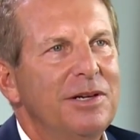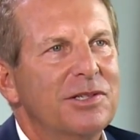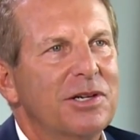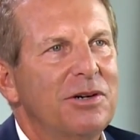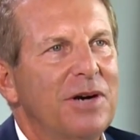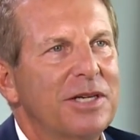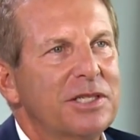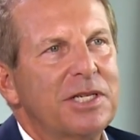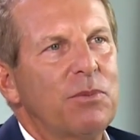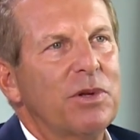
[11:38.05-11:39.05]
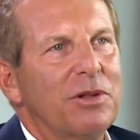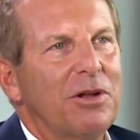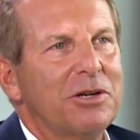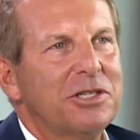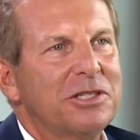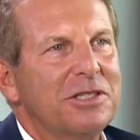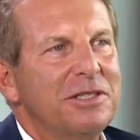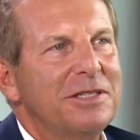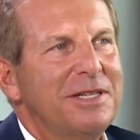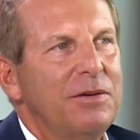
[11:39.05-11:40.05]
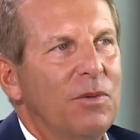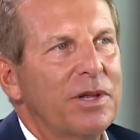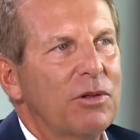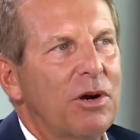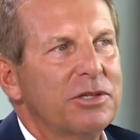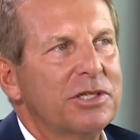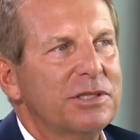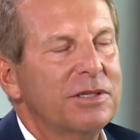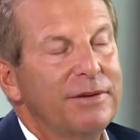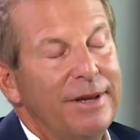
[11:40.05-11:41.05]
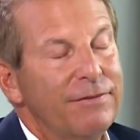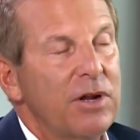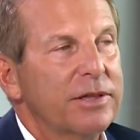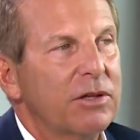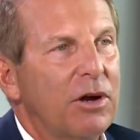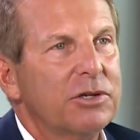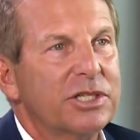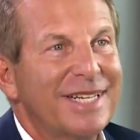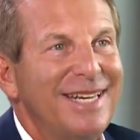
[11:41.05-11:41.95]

So as I said, we're the largest, one of the largest, if not the largest